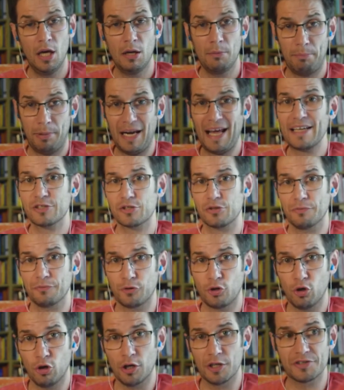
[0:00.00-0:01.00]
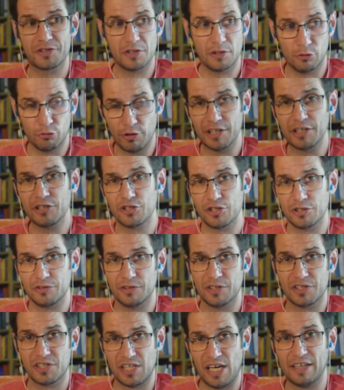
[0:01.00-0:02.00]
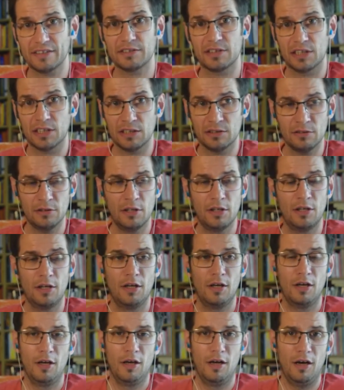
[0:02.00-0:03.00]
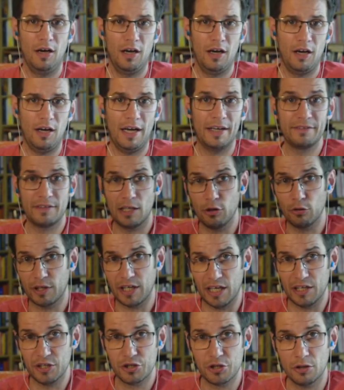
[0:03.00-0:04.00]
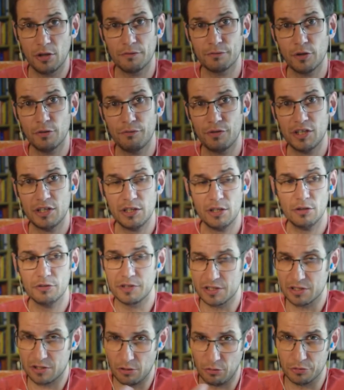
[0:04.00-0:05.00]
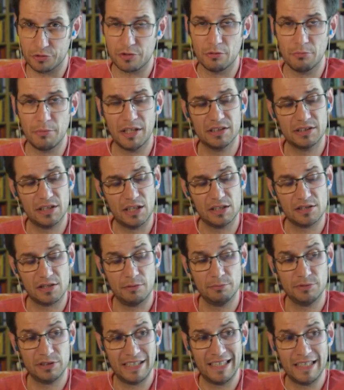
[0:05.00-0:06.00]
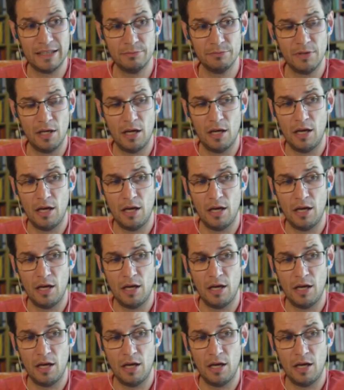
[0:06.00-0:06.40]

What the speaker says: Plus, of course, arranging the setting and the location of your video. This also may take some time.